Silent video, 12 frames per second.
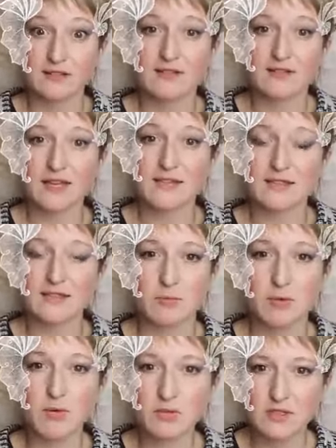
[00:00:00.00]
that's
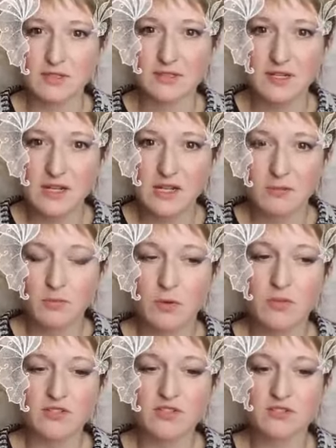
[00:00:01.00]
important, but
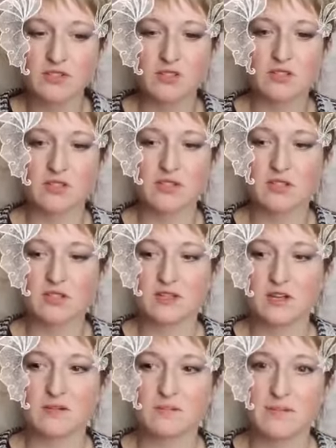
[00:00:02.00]
also to
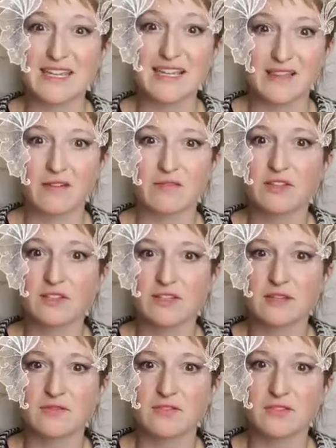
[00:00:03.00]
start being there for
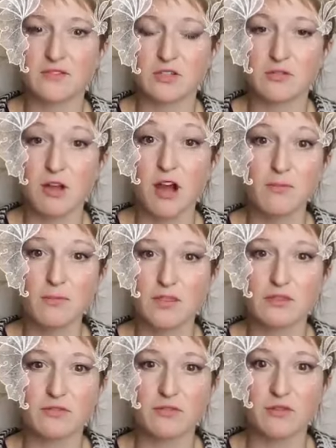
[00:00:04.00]
yourself so that you can't be
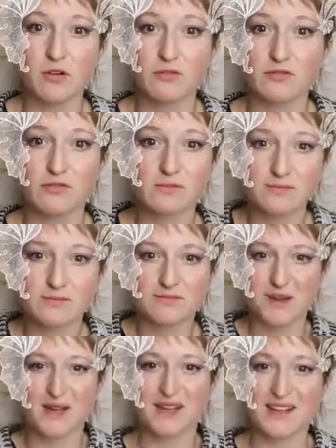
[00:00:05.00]
thrown off
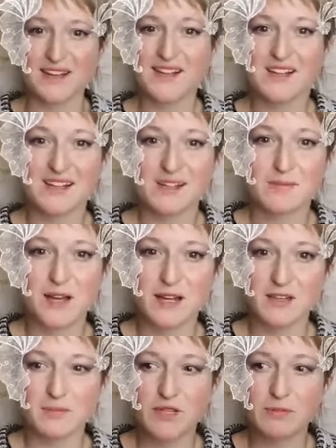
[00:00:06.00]
by
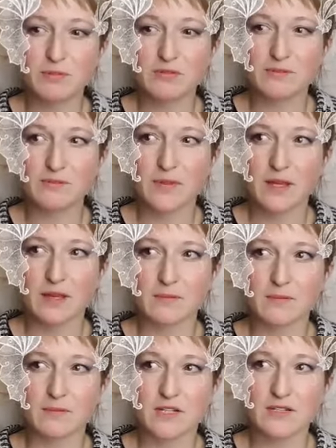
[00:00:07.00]
other people.
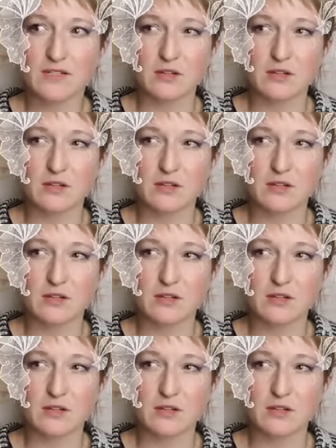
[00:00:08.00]
Because I